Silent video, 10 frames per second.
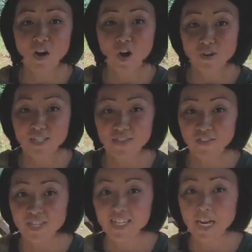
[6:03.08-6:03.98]
all
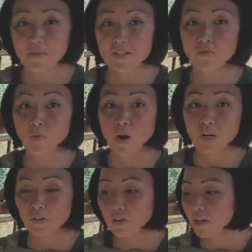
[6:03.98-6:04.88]
different types of
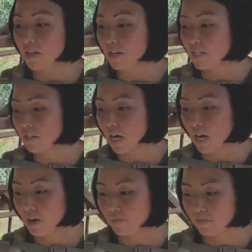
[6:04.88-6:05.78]
waterers.
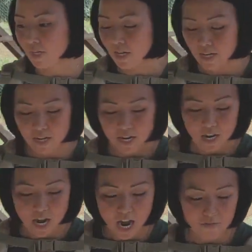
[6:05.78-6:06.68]

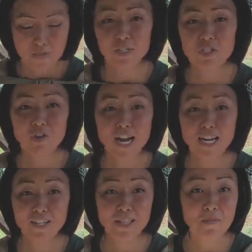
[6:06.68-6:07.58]
I've been
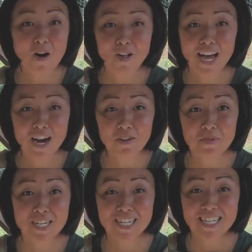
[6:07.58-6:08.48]
trying them all out
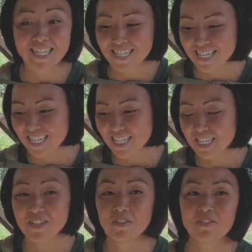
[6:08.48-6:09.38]
because
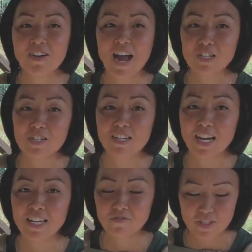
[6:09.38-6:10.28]
it's actually
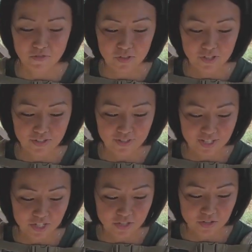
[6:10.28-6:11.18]
kind of
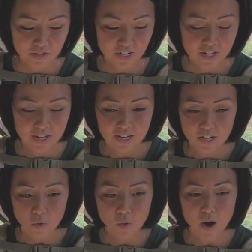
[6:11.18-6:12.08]
difficult to
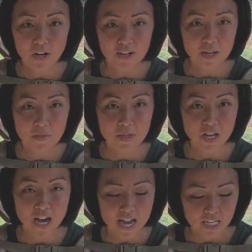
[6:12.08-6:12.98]
water them a
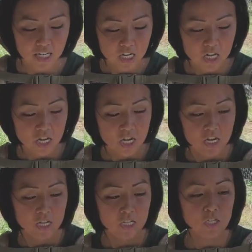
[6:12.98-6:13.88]
lot.
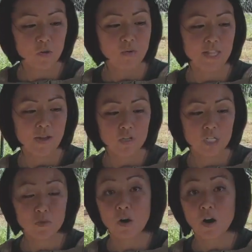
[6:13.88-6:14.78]
So when they were
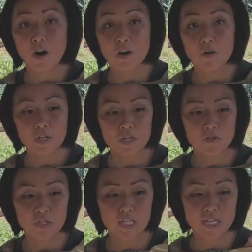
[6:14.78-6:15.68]
small, we
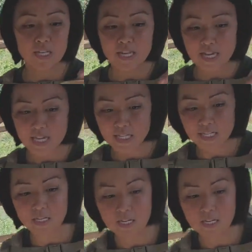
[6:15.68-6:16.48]
used this.